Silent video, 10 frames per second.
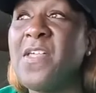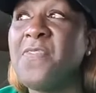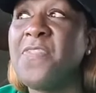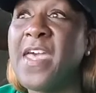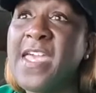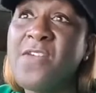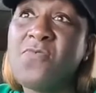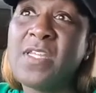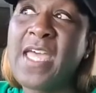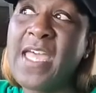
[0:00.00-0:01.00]
They
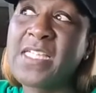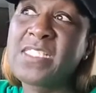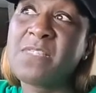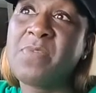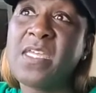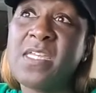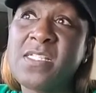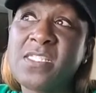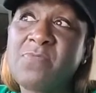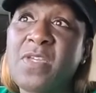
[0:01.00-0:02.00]
would actually be
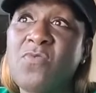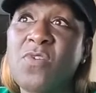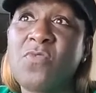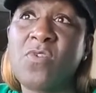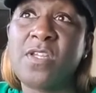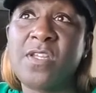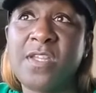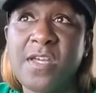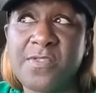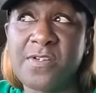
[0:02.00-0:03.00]
intimate with one
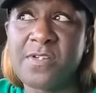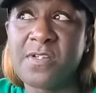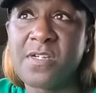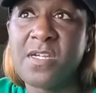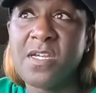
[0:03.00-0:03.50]
another,